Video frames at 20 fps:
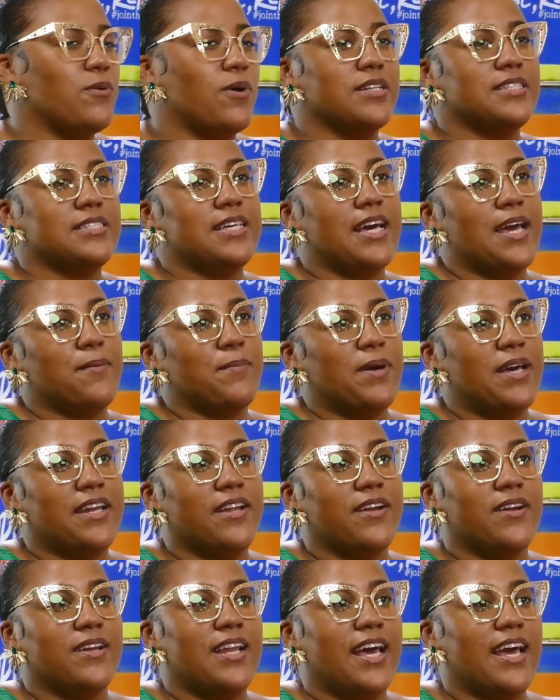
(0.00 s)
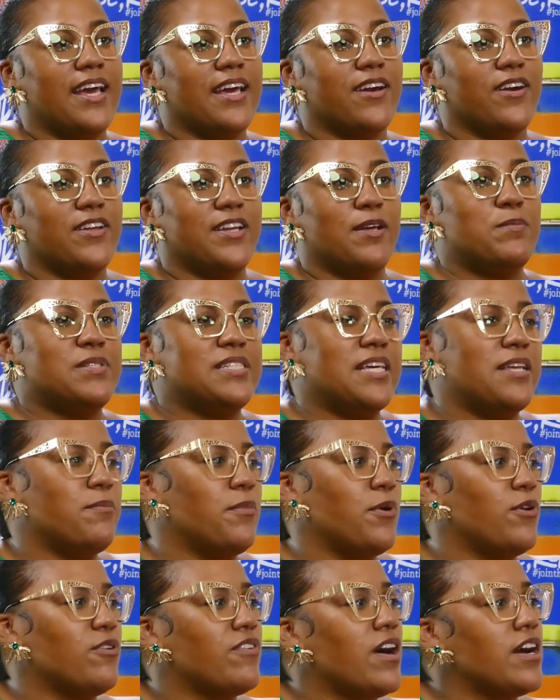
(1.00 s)
one time and they're like, them send
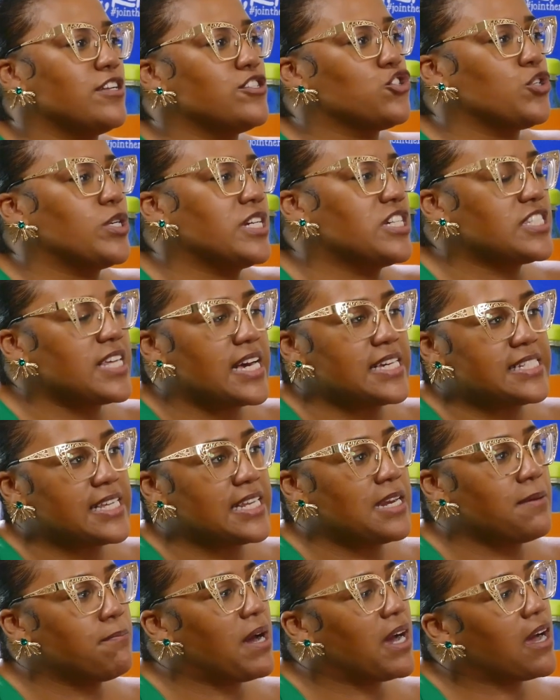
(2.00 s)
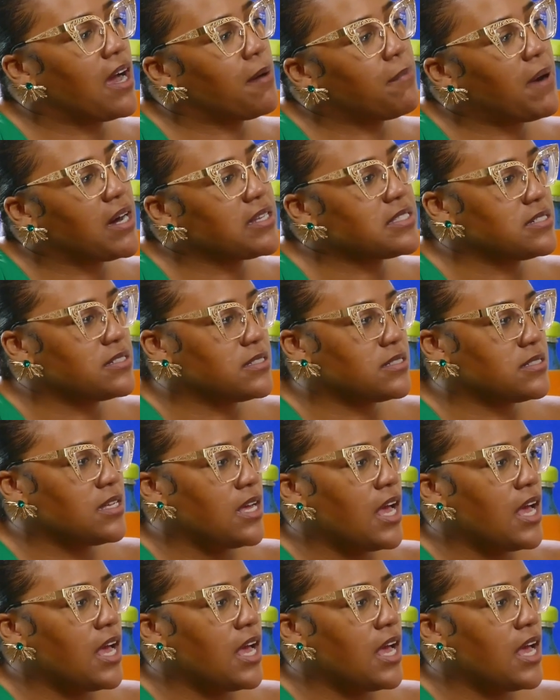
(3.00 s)
me over a drink. So I sent him back a bottle